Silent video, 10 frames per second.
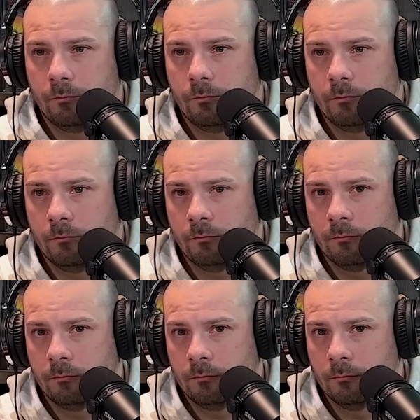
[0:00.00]

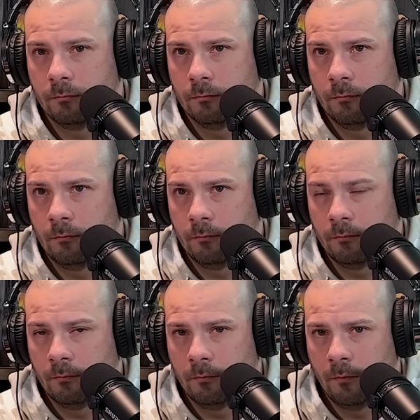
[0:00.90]

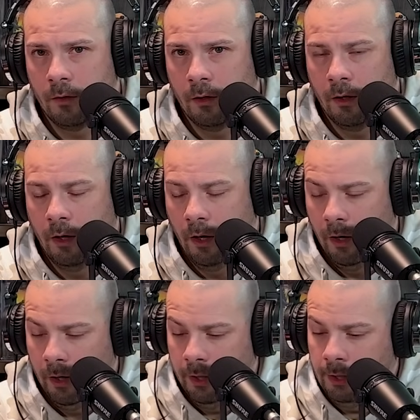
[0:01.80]

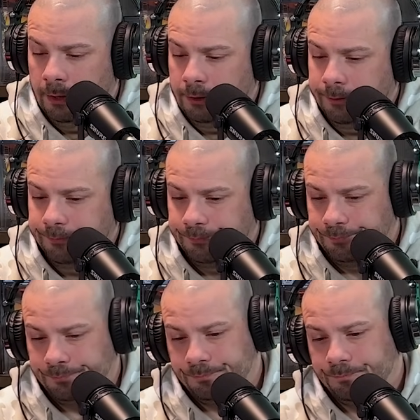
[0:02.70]

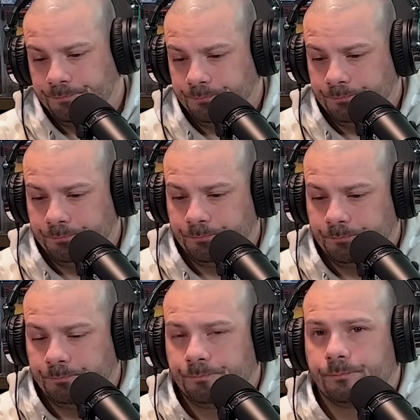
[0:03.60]

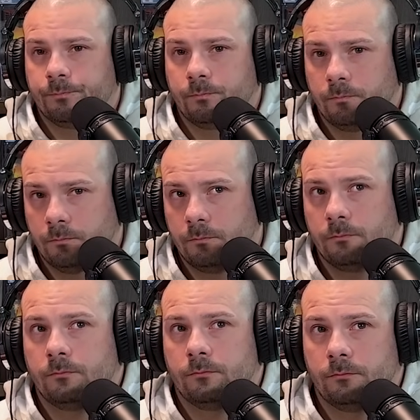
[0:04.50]

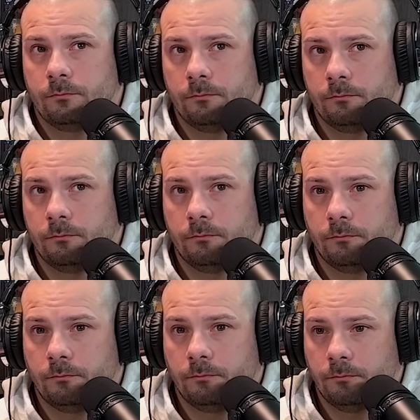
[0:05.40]

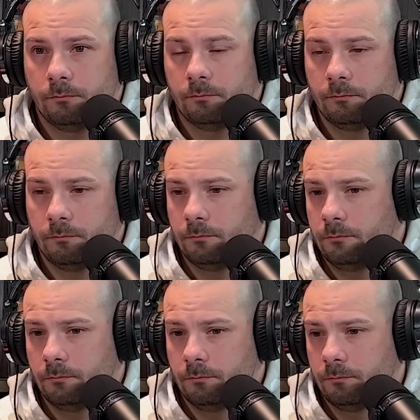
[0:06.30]

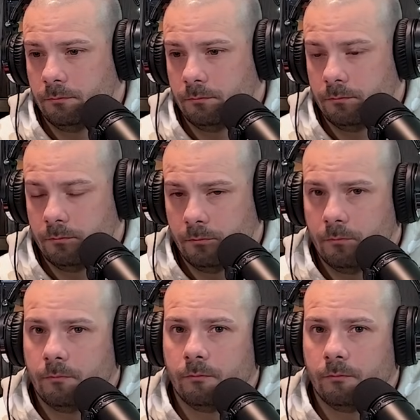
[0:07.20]
(silent)